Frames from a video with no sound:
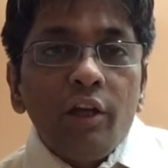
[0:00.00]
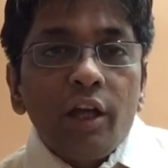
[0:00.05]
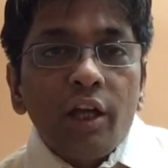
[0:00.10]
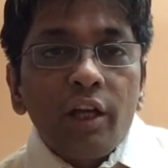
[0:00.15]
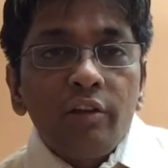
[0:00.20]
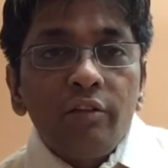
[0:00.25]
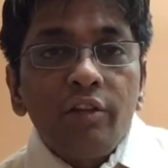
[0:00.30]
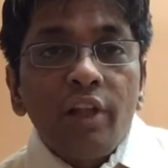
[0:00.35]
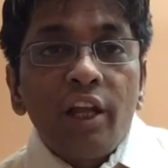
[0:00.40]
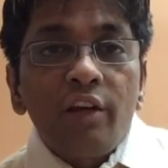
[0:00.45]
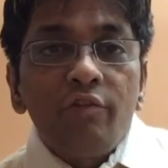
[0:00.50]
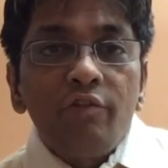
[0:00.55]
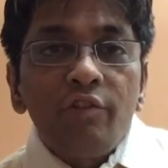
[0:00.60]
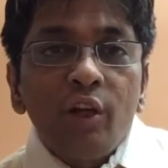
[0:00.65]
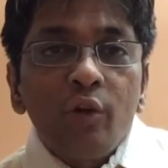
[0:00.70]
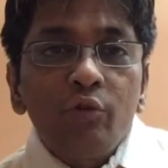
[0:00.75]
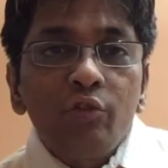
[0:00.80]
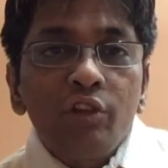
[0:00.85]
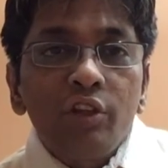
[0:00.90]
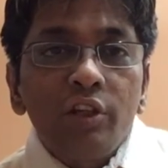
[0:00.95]
and that we
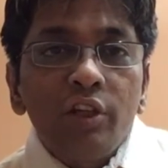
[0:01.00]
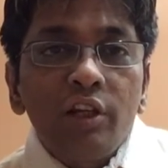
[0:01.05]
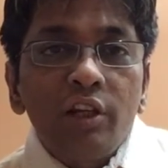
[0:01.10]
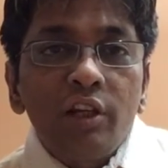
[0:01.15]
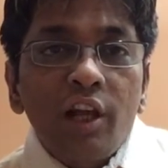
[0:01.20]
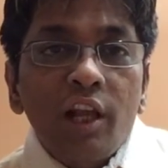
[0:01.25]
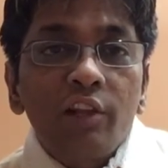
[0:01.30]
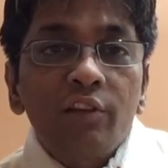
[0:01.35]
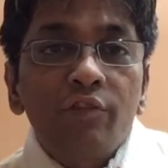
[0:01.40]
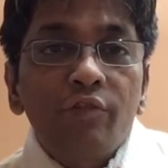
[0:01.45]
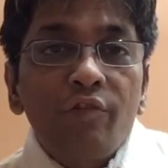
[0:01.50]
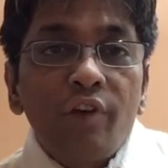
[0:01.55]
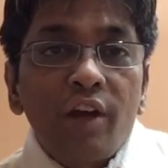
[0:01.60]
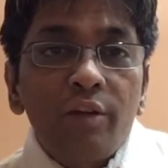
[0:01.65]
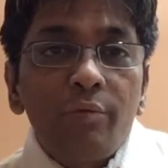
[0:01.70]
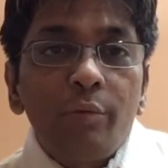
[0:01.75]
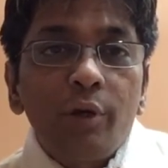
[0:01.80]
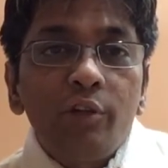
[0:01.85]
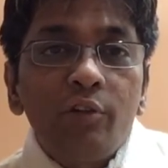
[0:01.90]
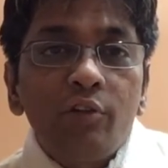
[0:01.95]
have seen in last
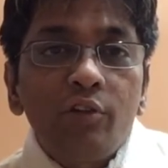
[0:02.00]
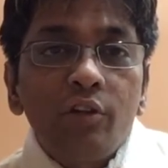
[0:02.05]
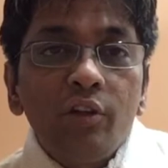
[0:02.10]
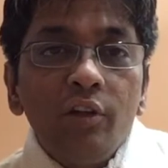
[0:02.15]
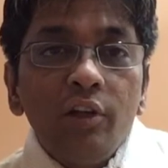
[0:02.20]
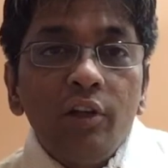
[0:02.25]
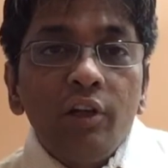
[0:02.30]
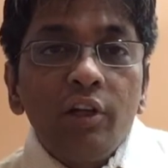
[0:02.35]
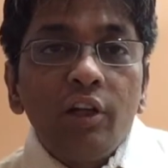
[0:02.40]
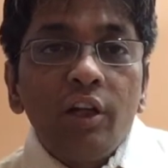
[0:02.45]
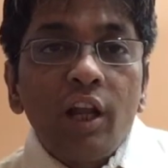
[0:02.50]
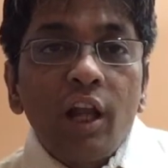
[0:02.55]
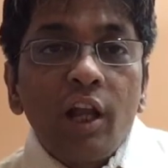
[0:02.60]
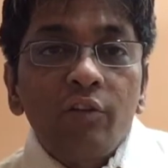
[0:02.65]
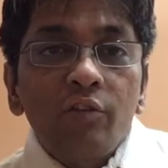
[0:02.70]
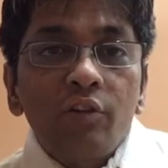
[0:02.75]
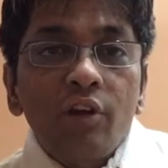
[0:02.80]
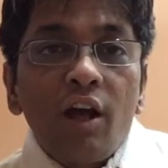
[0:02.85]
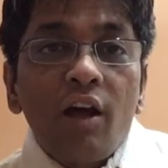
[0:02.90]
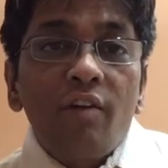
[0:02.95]
5 months.
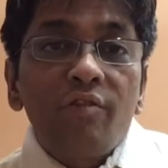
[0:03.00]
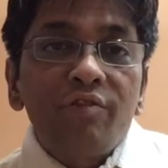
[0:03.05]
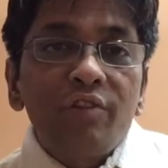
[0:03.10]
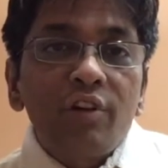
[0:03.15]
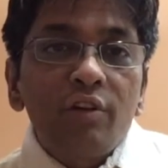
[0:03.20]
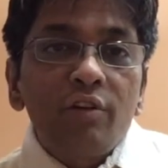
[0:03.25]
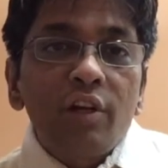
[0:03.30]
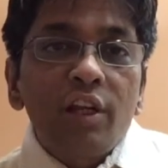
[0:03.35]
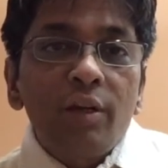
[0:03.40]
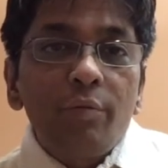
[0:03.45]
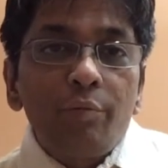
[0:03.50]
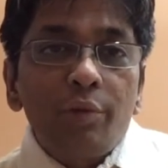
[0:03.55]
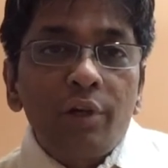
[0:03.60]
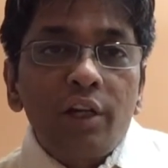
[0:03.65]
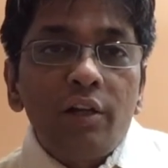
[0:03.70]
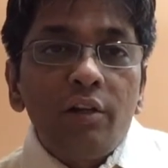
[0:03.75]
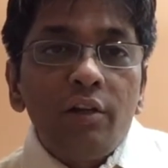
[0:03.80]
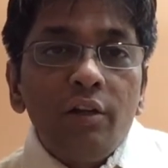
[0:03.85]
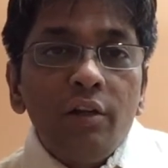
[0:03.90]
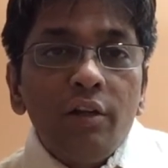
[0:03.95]
After
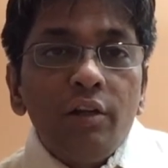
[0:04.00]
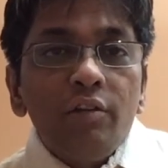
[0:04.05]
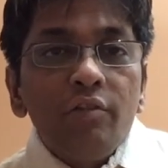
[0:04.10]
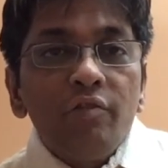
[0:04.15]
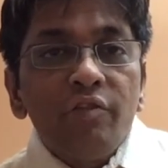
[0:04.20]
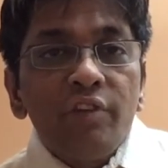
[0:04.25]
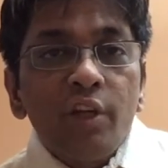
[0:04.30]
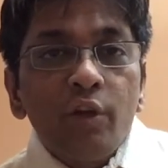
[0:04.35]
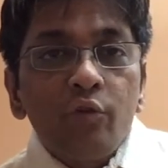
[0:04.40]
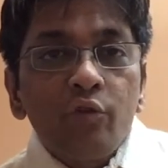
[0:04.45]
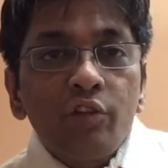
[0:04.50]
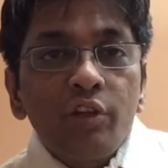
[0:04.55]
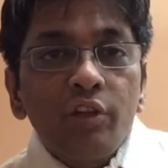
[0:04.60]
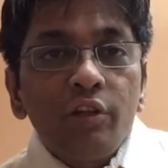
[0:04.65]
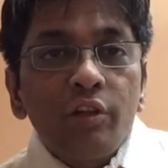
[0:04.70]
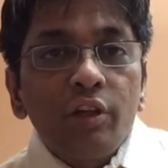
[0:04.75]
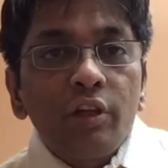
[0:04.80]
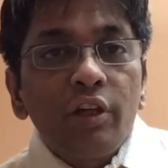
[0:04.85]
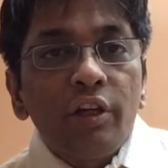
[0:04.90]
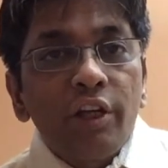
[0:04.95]
April, we have
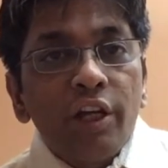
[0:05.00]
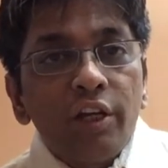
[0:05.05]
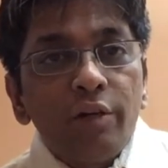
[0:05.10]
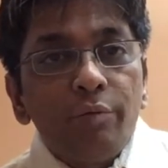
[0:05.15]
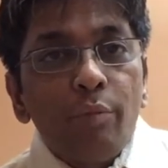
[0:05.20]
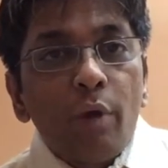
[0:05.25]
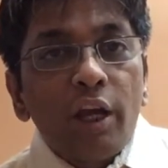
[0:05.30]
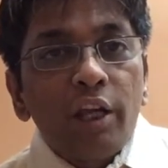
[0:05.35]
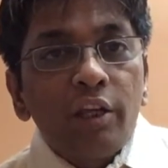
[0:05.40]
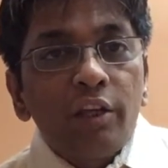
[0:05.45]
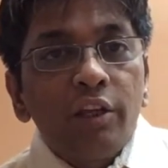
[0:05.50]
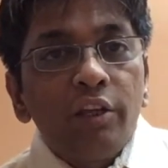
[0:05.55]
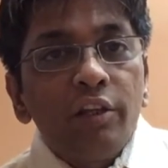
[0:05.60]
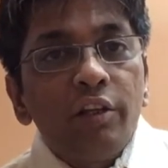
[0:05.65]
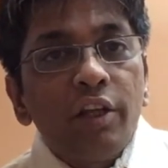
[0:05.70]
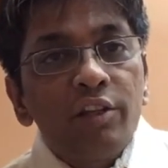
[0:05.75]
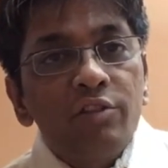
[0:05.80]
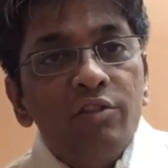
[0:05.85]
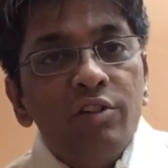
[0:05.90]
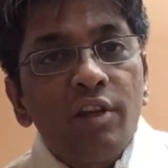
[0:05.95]
seen a great buying in
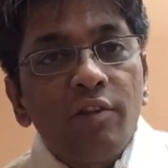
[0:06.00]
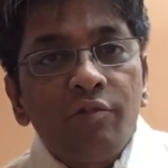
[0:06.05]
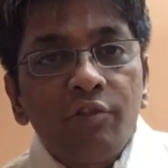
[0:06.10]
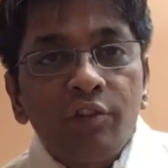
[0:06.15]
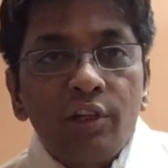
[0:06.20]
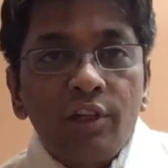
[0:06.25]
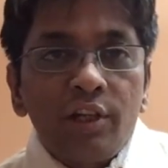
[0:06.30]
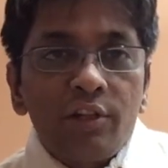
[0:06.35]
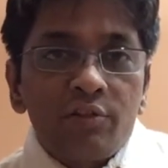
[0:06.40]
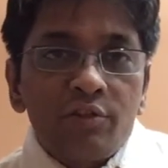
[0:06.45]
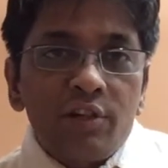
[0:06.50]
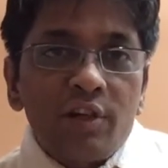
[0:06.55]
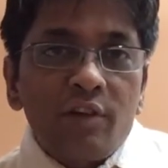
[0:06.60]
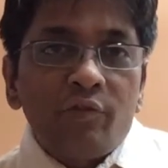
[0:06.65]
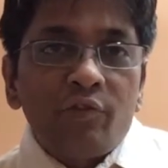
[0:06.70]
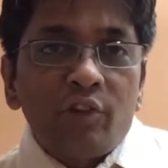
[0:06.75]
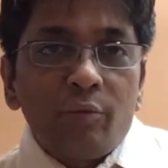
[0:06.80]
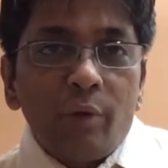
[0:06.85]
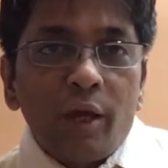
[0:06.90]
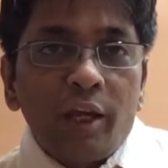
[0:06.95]
HDFC and
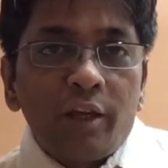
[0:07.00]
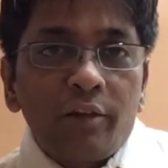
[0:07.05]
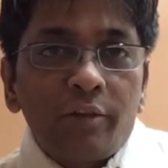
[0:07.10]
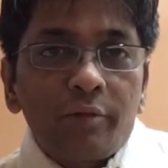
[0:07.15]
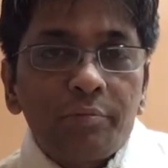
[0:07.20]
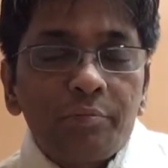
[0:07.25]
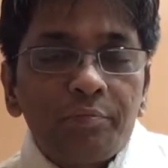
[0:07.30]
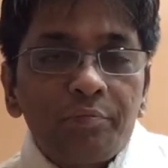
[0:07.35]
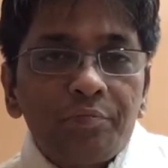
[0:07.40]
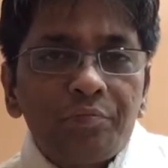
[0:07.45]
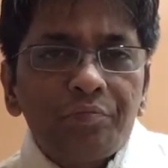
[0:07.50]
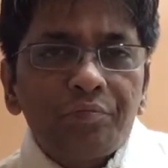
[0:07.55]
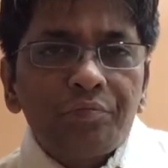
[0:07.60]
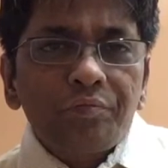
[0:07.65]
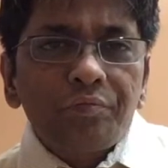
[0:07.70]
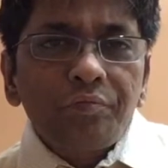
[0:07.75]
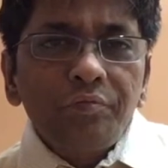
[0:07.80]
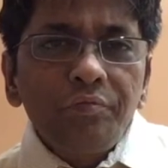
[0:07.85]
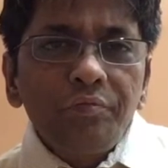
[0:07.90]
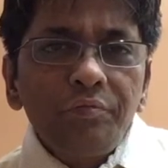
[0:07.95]
HDFC Bank.
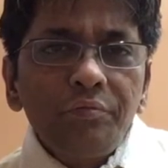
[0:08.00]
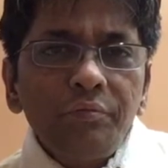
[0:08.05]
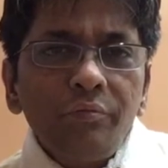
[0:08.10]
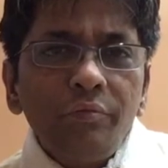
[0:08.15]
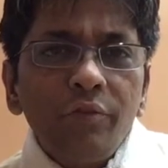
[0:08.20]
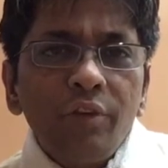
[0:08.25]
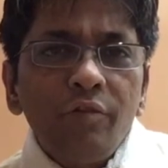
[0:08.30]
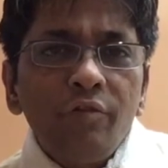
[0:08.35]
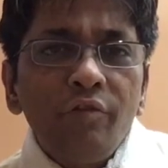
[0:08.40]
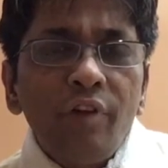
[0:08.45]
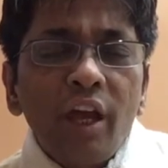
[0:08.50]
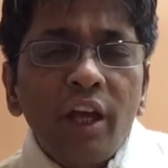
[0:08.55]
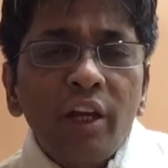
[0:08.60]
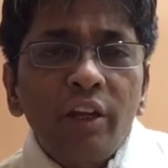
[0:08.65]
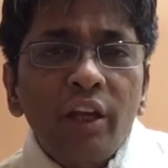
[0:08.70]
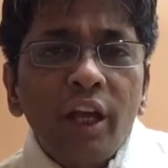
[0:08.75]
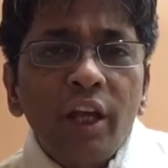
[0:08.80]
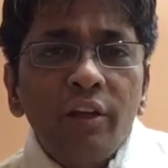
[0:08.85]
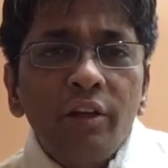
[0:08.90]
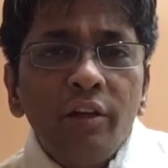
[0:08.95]
Where
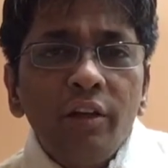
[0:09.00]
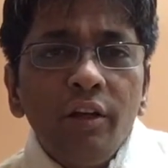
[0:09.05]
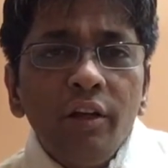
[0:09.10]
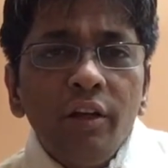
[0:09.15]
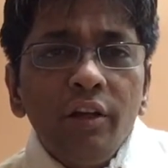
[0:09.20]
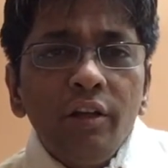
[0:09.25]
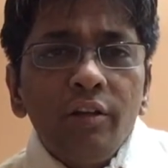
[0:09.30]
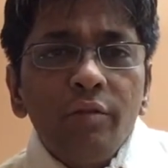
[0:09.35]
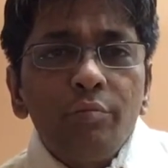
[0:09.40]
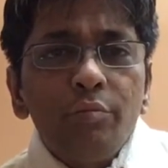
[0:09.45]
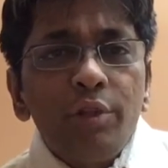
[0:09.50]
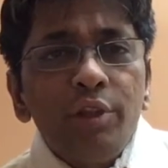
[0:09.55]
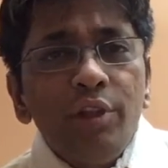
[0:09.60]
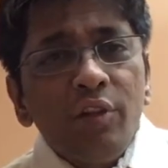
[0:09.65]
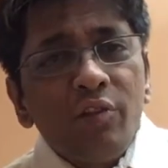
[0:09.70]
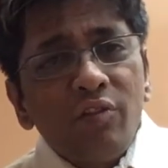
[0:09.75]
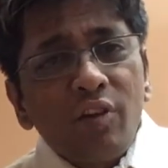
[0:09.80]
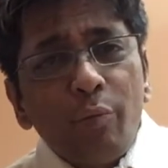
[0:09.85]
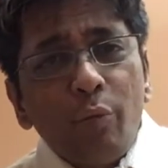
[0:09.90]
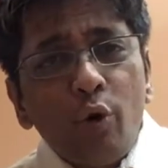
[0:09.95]
can be the
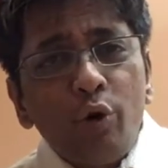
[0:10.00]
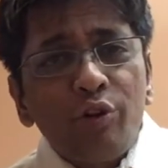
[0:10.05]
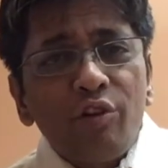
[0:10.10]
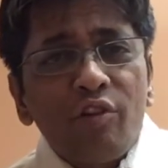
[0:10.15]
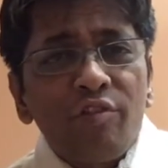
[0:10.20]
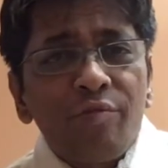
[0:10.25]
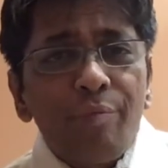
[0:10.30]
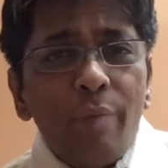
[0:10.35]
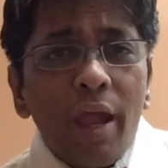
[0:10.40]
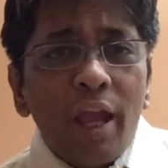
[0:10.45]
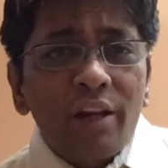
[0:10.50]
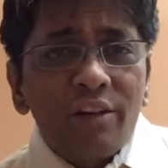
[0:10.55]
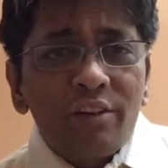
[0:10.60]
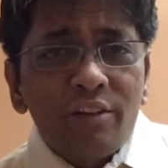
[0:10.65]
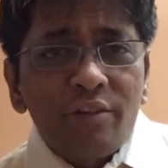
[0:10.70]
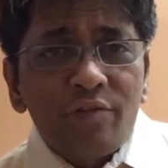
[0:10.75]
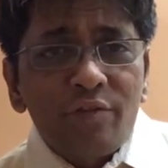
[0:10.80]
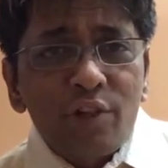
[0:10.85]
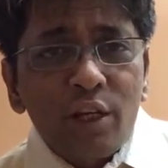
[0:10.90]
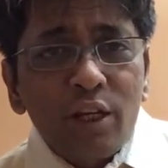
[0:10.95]
support of Bank
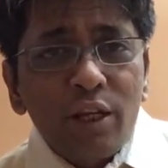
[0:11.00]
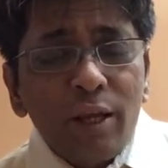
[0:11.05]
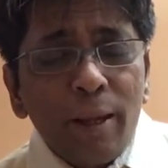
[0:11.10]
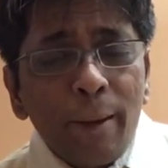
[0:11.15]
Nifty?